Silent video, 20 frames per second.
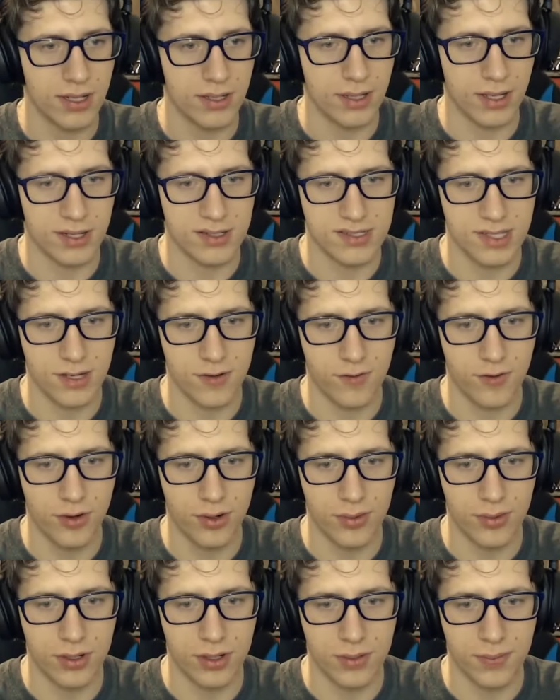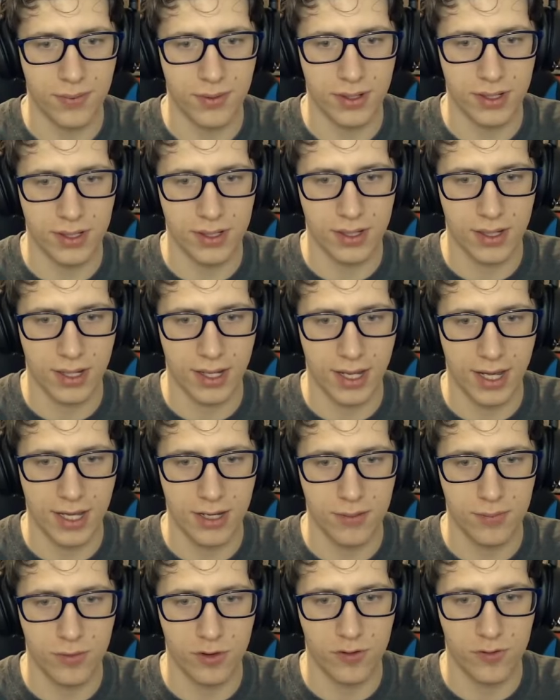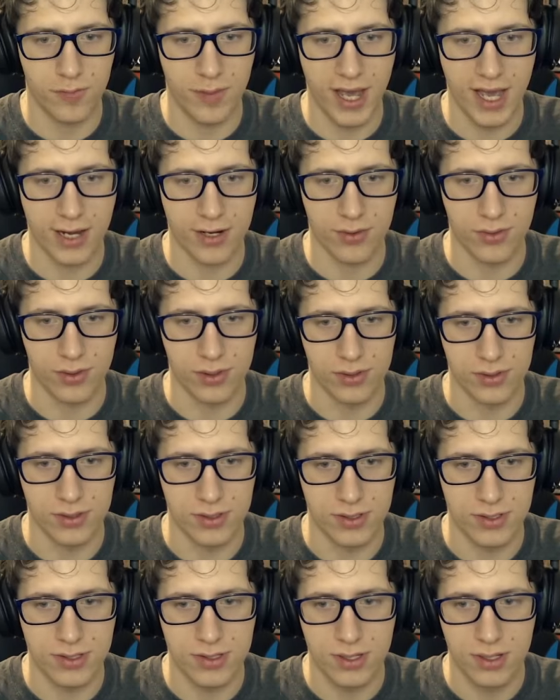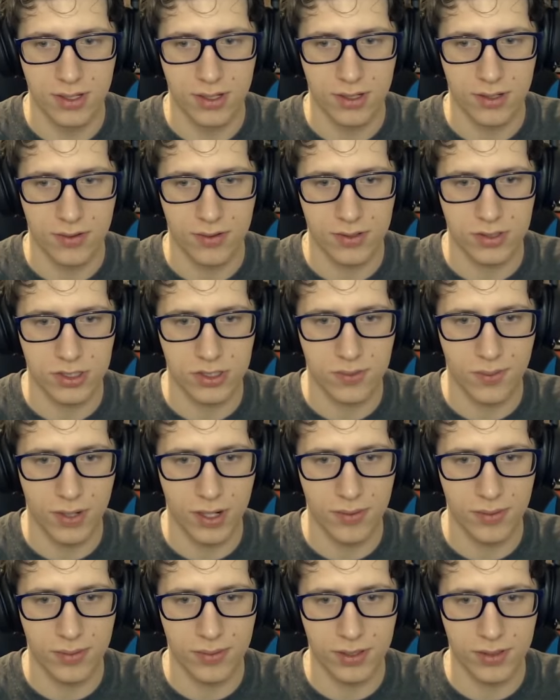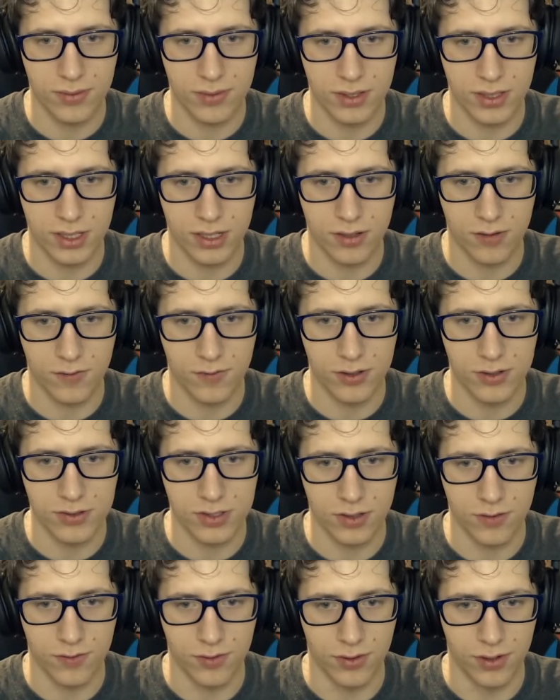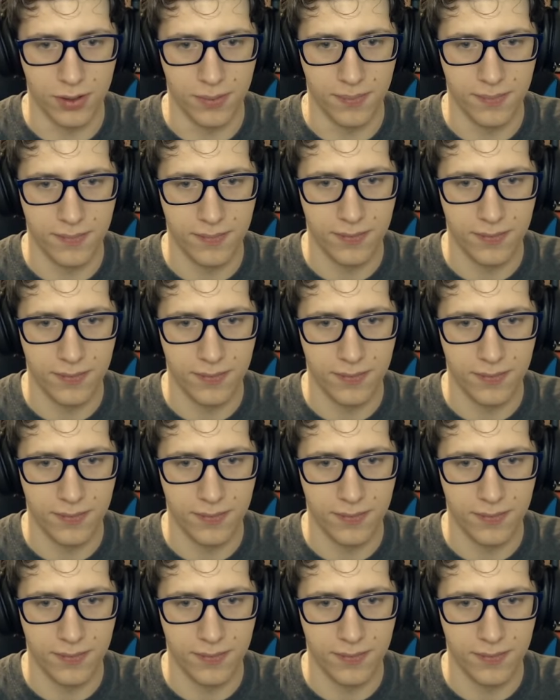I said forward, but I had to move backwards, which is probably really confusing for him.